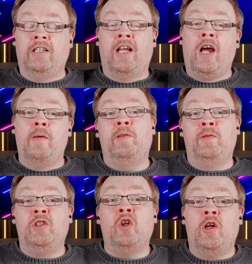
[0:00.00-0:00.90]
I hope you
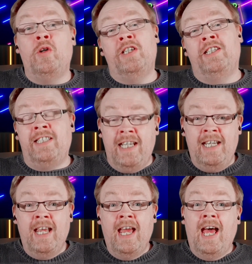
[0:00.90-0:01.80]
enjoy what you see.
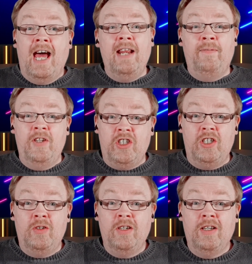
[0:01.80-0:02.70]
And if you
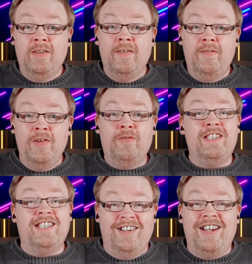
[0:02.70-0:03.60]
do, feel free
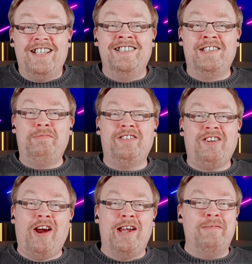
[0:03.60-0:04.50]
to like and
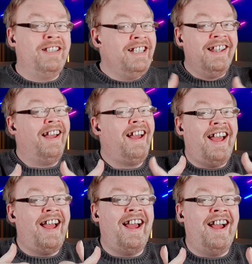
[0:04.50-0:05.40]
subscribe.
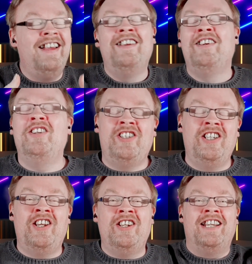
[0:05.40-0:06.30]
Because you know
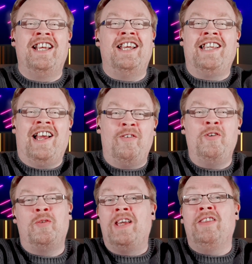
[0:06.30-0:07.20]
you're going to get that all the
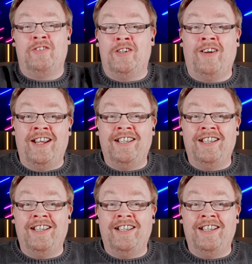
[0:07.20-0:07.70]
way through, right?